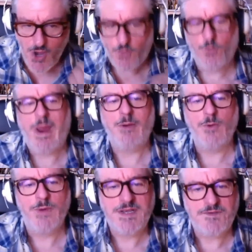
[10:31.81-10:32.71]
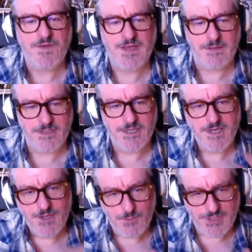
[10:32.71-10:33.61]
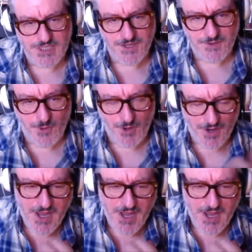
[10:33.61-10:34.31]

Raoul Whitfield was another one.